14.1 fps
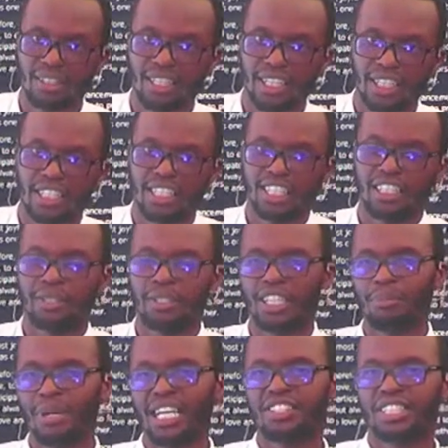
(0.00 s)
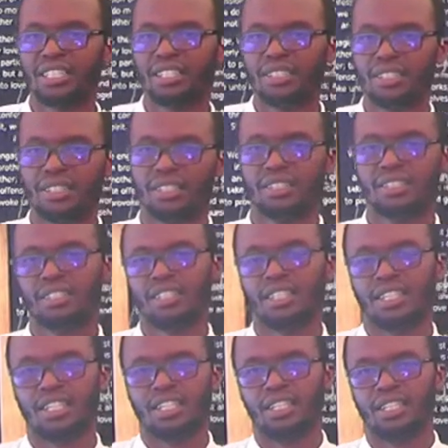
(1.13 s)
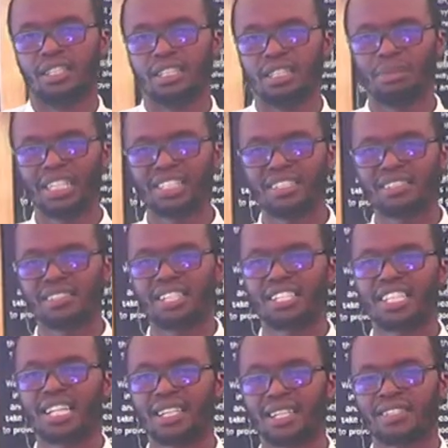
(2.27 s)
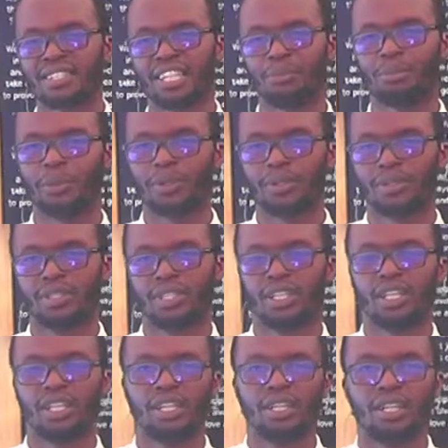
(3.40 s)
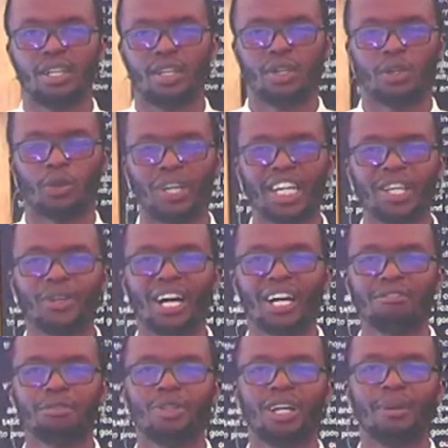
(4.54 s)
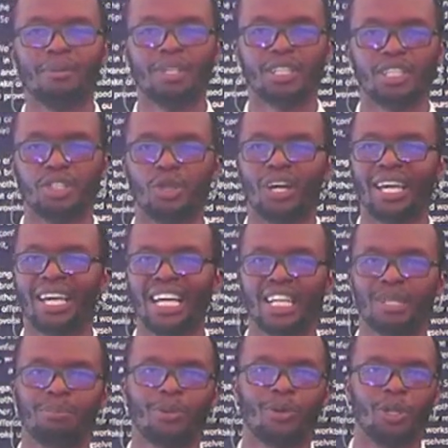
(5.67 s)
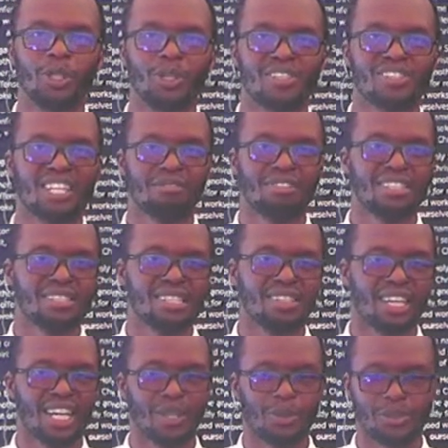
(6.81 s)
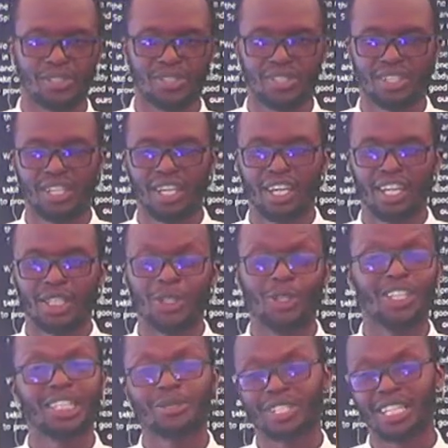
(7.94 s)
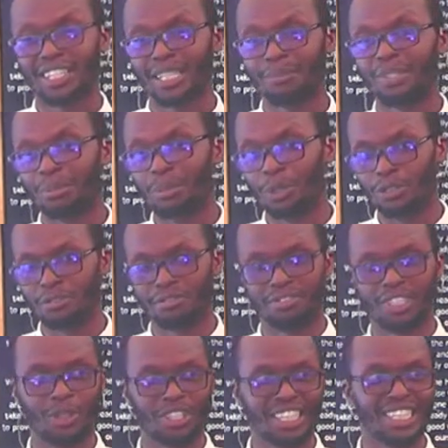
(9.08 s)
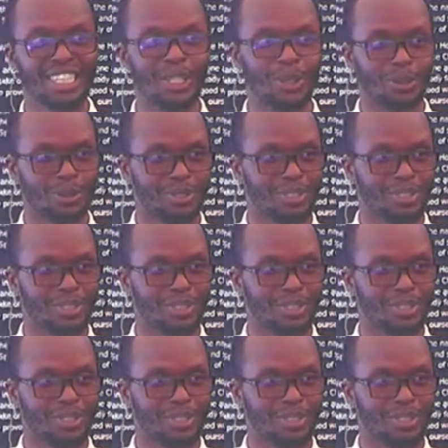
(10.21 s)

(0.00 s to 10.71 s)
Imagine sitting at a table where you have your help or your servants in the house. You don't need to tell them remove. They already know.